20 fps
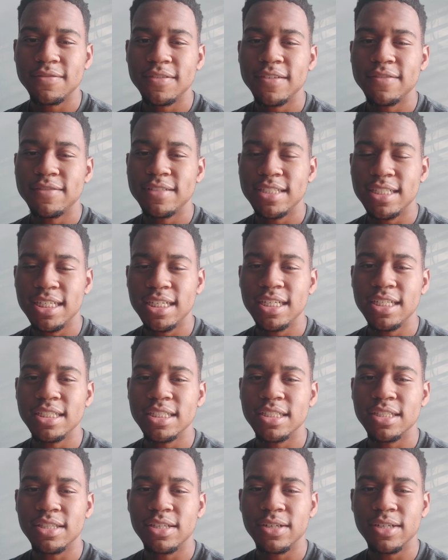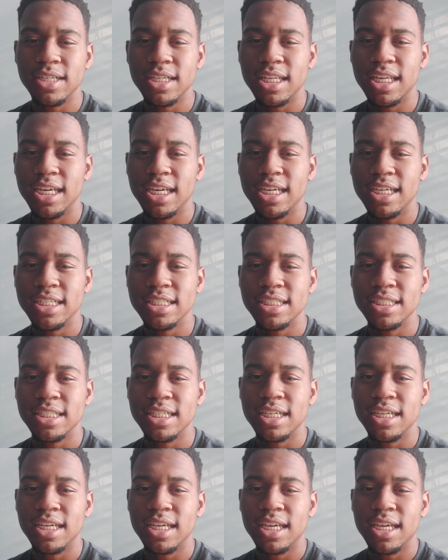to 30 days.
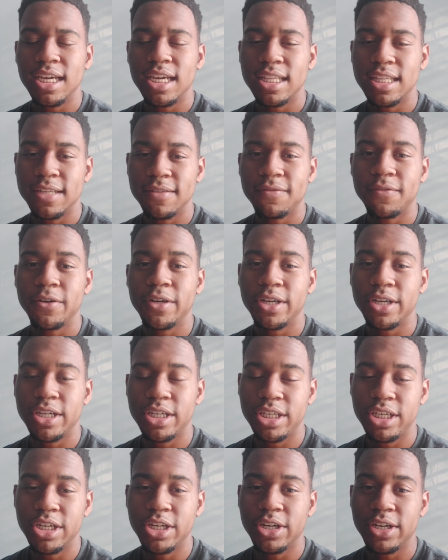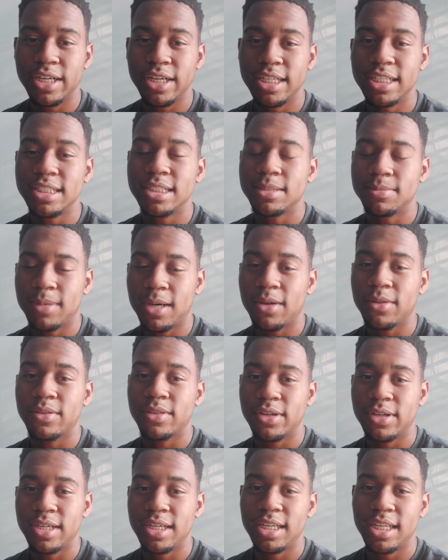And then for your urine, it's
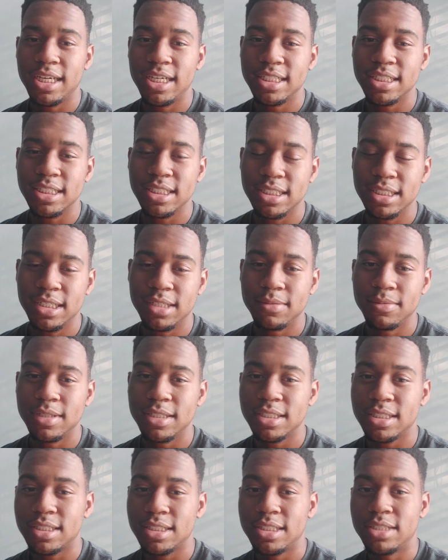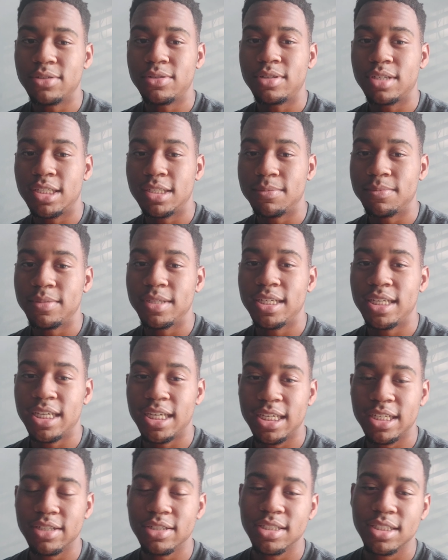about 30 days. It's still gonna be
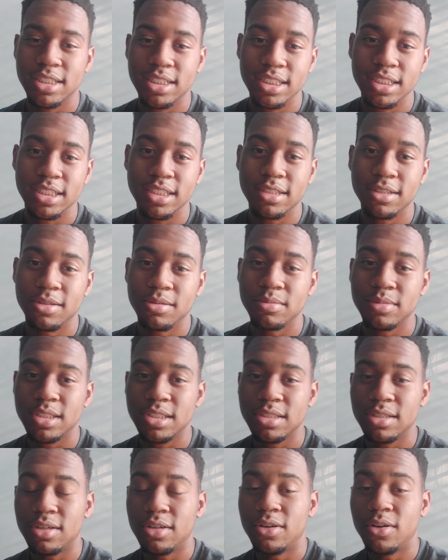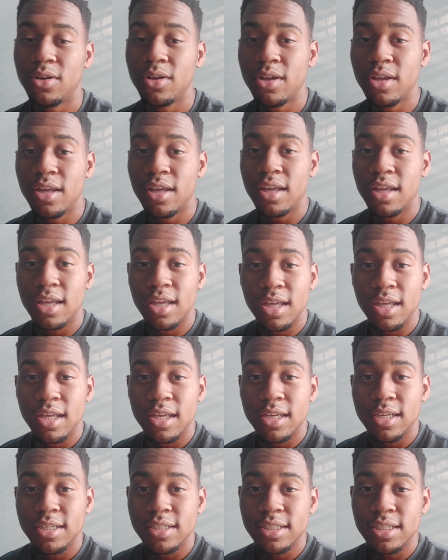in your system. So,
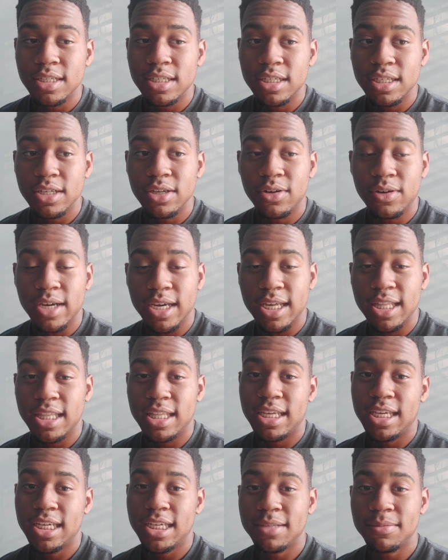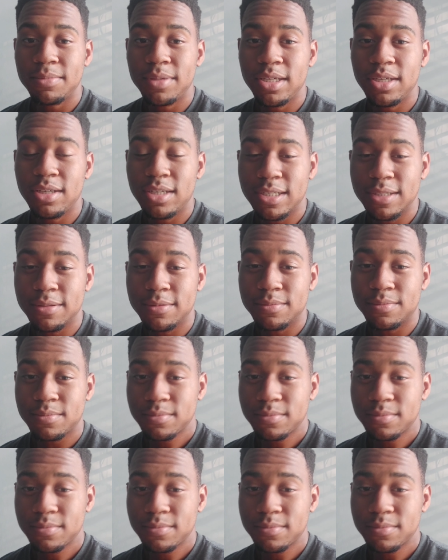okay, it could be